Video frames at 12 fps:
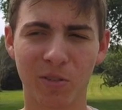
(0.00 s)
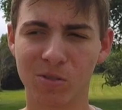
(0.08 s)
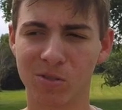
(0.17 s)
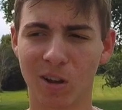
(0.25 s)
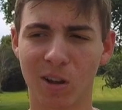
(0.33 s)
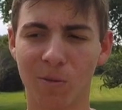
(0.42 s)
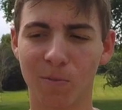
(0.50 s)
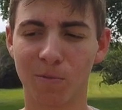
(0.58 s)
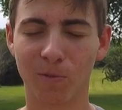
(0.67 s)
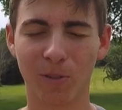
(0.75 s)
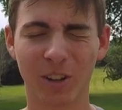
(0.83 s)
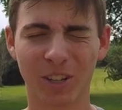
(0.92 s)
those um,
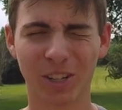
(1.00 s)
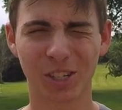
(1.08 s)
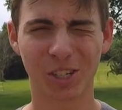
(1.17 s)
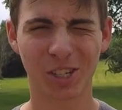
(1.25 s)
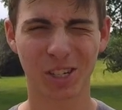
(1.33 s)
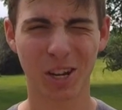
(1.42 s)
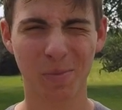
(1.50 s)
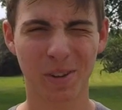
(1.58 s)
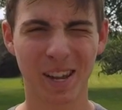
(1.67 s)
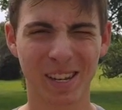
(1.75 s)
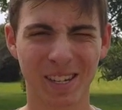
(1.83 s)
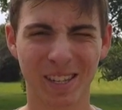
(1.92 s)
delicious
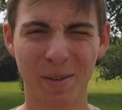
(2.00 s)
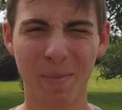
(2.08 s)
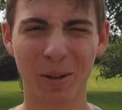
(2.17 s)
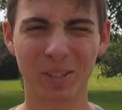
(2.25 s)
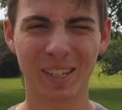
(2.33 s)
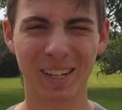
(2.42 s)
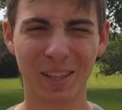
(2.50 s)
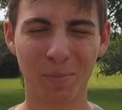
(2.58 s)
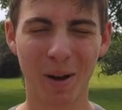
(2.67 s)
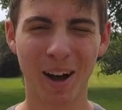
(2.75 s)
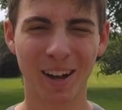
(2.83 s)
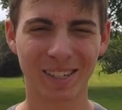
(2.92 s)
cupcakes, and they melted in the
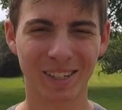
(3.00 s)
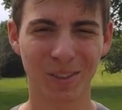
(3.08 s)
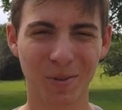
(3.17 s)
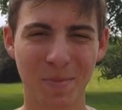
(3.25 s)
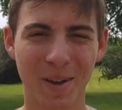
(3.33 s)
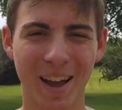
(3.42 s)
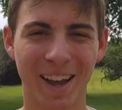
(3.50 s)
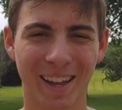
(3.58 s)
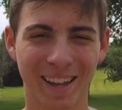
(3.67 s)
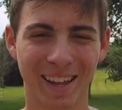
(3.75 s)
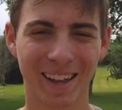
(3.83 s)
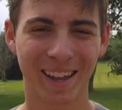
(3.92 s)
box on the way back.
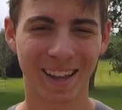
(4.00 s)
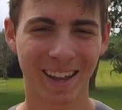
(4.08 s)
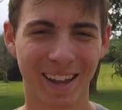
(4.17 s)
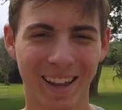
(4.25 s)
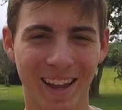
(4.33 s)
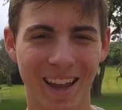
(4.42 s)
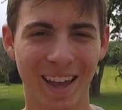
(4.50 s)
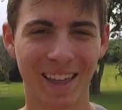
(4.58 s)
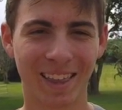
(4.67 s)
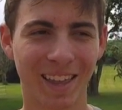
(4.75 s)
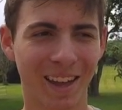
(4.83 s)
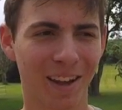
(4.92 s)

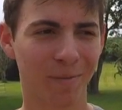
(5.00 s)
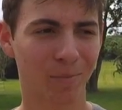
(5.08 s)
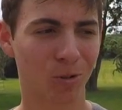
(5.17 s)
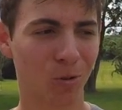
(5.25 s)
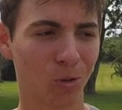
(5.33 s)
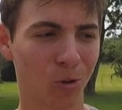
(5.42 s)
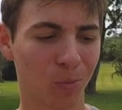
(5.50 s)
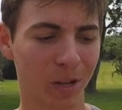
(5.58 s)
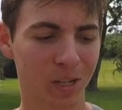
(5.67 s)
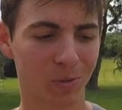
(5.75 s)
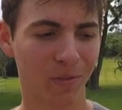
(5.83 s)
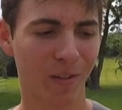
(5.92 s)
And um, cool little
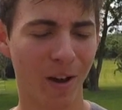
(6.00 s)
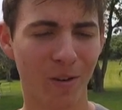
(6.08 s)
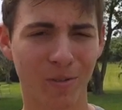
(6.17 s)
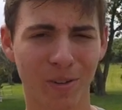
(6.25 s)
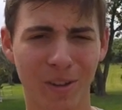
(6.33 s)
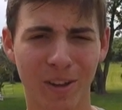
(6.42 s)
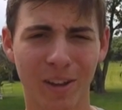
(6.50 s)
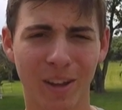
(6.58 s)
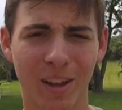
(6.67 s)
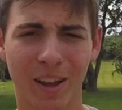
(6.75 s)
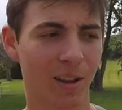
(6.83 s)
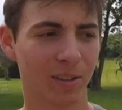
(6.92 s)
place we found.
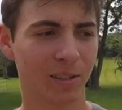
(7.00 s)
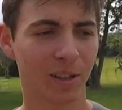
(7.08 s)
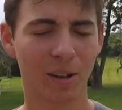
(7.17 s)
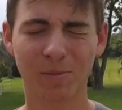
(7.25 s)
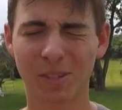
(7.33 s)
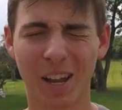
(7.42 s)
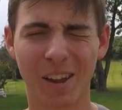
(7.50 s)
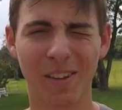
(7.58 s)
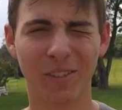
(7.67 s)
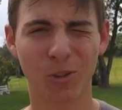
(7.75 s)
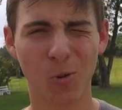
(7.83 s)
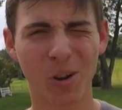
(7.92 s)
I'm, I
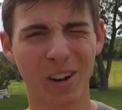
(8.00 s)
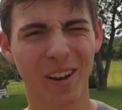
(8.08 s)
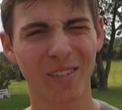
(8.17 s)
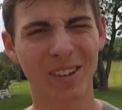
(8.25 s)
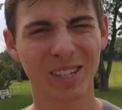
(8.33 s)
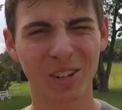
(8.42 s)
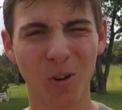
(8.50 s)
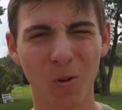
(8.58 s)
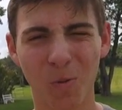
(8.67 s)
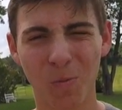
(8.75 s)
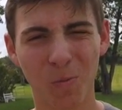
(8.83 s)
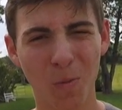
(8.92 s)
enjoyed every
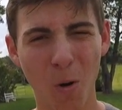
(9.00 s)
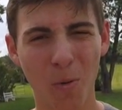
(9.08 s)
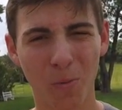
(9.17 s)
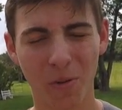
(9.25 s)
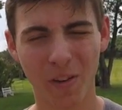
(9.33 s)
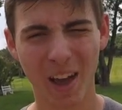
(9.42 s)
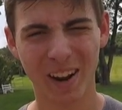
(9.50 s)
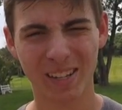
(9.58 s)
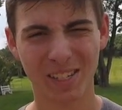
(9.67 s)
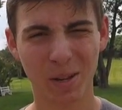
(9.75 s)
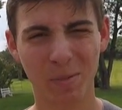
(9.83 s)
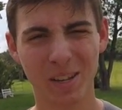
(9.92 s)
single moment we've had as
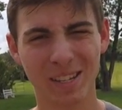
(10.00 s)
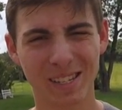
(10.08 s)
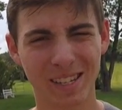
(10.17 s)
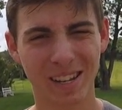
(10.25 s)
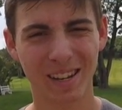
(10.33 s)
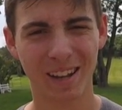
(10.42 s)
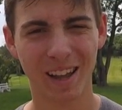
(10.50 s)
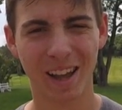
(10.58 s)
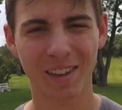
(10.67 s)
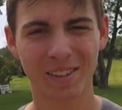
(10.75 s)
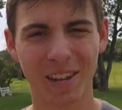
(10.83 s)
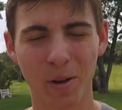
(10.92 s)
siblings, and
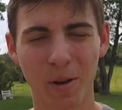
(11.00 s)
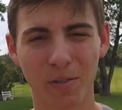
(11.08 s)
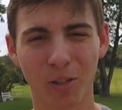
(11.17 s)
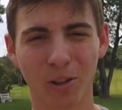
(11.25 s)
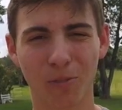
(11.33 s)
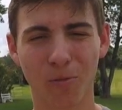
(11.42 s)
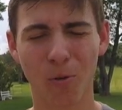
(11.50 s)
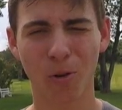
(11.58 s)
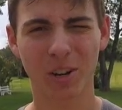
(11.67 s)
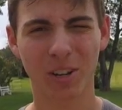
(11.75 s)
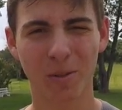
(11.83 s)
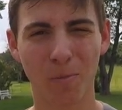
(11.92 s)
I can't wait to look
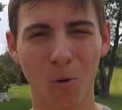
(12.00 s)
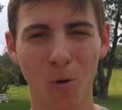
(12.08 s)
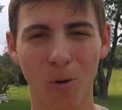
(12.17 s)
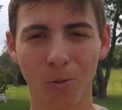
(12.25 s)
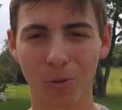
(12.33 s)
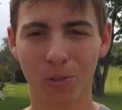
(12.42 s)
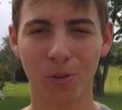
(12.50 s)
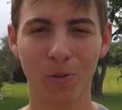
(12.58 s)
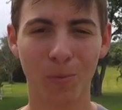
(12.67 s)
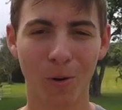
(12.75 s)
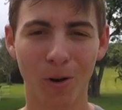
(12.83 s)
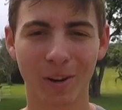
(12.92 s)
forward to more with you
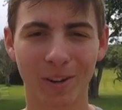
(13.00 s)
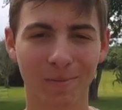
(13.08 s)
and Mark.